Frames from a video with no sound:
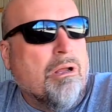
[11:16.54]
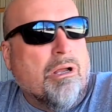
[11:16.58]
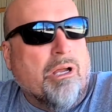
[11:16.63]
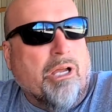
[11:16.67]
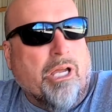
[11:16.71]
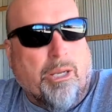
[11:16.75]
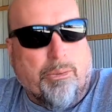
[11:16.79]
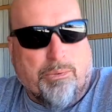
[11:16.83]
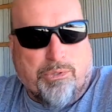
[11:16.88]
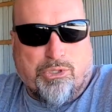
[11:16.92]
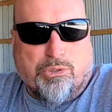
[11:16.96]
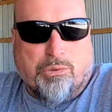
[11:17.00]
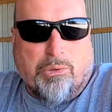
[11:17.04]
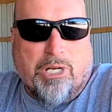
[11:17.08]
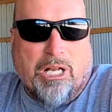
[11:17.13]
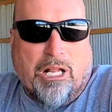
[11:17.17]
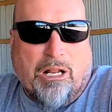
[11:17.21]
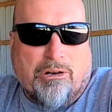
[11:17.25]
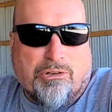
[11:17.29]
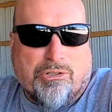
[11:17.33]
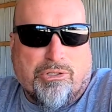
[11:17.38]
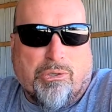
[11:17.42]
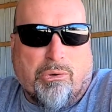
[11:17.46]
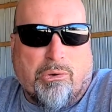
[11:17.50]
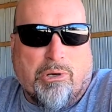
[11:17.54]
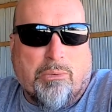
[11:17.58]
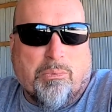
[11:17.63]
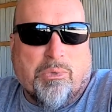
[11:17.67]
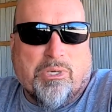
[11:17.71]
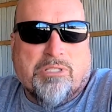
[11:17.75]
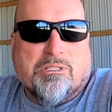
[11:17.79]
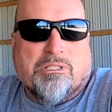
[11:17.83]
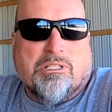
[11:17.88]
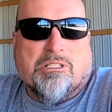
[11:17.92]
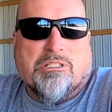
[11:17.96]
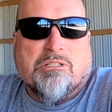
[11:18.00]
It was
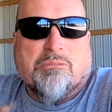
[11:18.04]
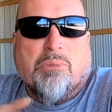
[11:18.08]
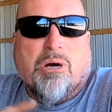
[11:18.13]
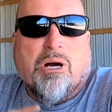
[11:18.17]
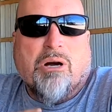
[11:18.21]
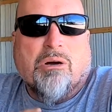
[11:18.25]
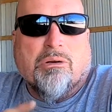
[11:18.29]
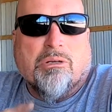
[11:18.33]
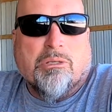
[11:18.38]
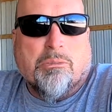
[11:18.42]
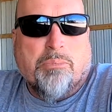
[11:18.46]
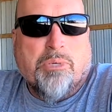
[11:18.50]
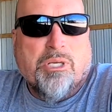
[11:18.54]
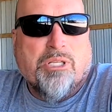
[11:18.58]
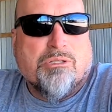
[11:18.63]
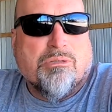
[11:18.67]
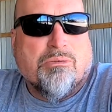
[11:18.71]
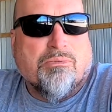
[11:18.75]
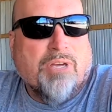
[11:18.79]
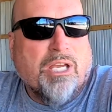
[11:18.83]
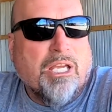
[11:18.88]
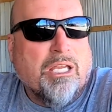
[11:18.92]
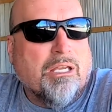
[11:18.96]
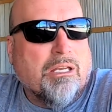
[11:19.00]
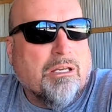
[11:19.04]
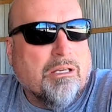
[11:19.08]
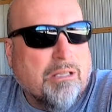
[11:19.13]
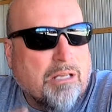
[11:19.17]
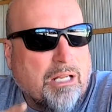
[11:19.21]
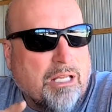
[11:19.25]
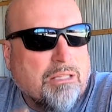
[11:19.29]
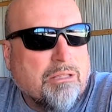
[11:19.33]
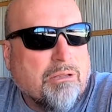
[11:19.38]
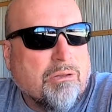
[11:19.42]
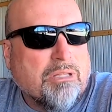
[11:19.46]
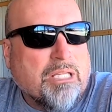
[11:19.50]
$3.31 a mile to Pennsylvania, and
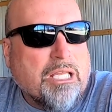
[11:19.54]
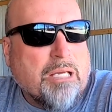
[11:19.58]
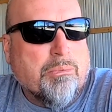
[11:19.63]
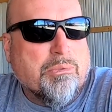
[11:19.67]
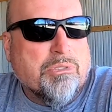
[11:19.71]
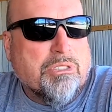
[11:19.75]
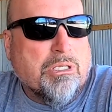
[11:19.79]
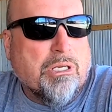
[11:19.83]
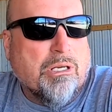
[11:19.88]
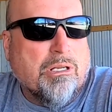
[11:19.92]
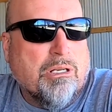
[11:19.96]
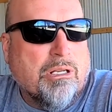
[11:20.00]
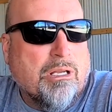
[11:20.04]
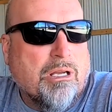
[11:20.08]
I thought that was good.